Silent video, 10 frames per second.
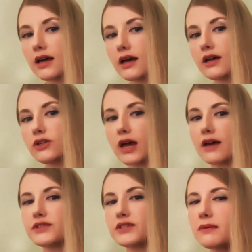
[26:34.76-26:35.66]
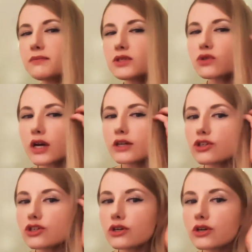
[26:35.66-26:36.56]
to have some
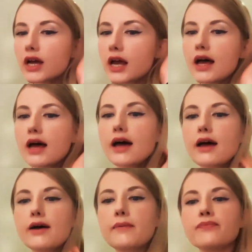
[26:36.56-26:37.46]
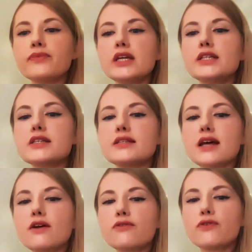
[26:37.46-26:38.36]
structure, it's a
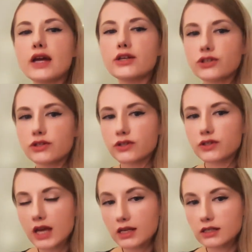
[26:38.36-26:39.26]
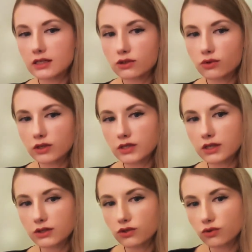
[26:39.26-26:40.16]
self-righteous and
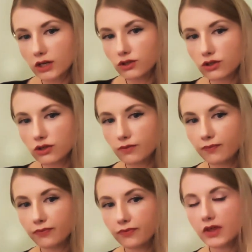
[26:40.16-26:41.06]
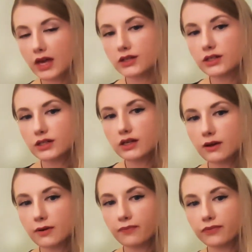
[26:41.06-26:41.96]
intrinsical structure that
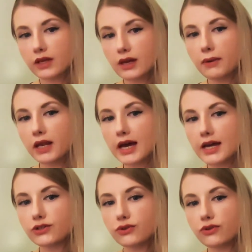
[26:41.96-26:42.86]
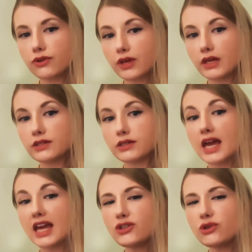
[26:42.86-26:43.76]
applies to the things
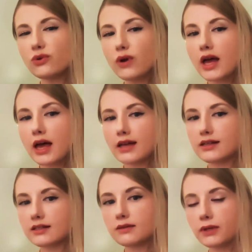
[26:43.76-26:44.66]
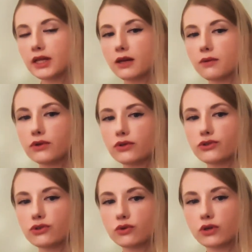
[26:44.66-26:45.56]
they do and isn't applicable
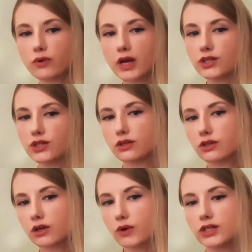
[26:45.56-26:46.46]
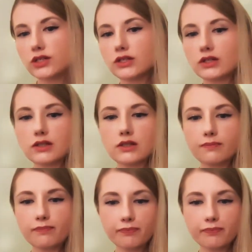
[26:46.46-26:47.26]
to a greater system.